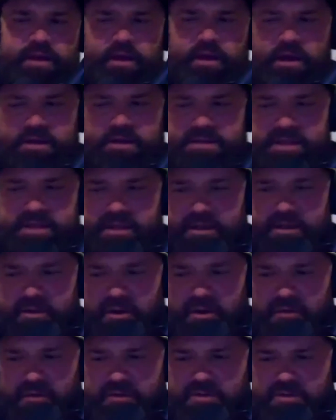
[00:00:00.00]
hunting,
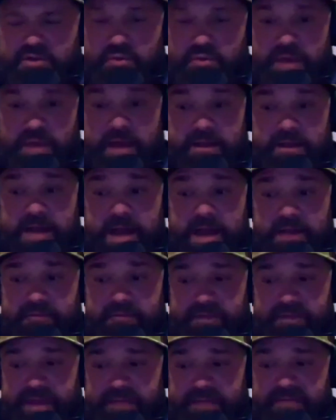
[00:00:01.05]
to that
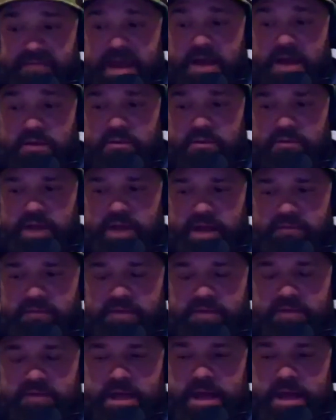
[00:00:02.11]
life and that value of life?